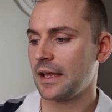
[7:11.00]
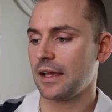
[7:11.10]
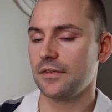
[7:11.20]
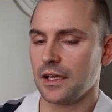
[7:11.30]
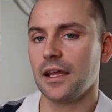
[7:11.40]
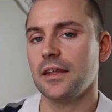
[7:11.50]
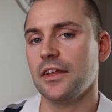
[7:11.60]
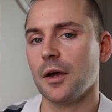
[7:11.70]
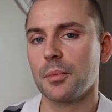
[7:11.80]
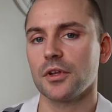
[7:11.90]
and in
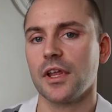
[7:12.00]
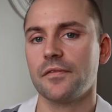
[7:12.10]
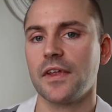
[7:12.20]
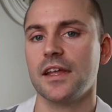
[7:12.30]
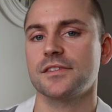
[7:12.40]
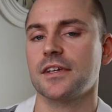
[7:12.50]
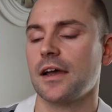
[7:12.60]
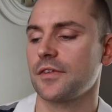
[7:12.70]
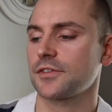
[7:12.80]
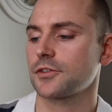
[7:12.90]
the upper left-hand side
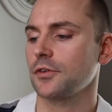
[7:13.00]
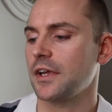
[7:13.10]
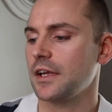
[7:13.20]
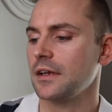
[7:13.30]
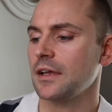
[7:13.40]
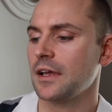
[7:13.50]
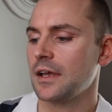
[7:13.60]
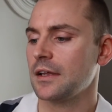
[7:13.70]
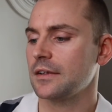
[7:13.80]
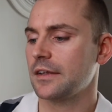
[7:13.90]
of the screen,
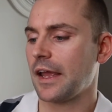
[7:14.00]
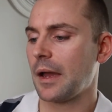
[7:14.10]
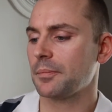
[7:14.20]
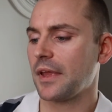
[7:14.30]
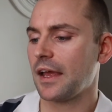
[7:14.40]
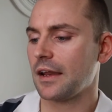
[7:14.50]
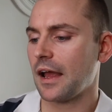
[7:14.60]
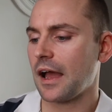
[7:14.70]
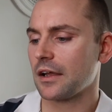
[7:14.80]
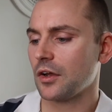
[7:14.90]
tap that
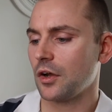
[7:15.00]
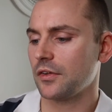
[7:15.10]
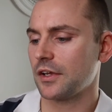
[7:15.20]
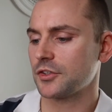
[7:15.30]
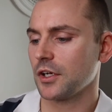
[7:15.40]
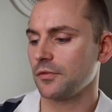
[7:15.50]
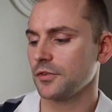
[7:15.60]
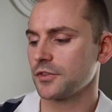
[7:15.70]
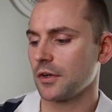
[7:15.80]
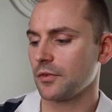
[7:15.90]
icon that
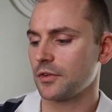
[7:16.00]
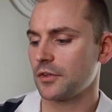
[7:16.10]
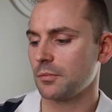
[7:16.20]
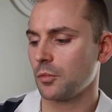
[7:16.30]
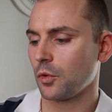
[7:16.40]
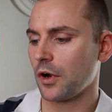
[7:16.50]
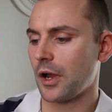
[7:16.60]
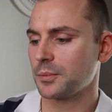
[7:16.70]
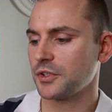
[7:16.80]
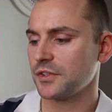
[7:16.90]
shuffles over to more
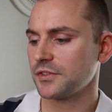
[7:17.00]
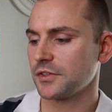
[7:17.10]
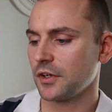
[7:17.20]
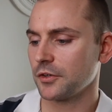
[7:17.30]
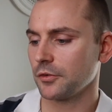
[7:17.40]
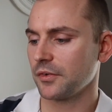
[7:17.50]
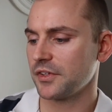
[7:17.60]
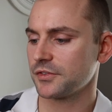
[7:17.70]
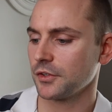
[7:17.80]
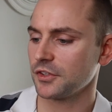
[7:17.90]
options under
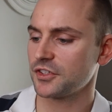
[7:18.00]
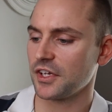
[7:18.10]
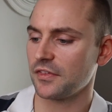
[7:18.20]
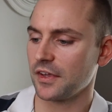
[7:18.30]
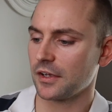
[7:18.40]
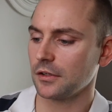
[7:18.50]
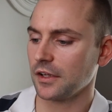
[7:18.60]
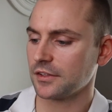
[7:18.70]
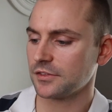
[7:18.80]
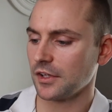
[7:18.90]
research, and then
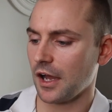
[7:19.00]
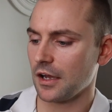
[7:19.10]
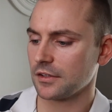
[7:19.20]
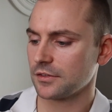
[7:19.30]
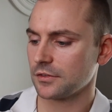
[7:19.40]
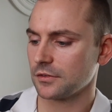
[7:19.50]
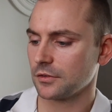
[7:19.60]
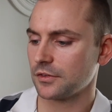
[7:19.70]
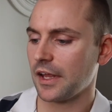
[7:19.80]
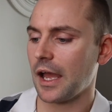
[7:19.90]
click stocks,
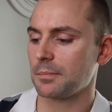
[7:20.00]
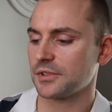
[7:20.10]
tap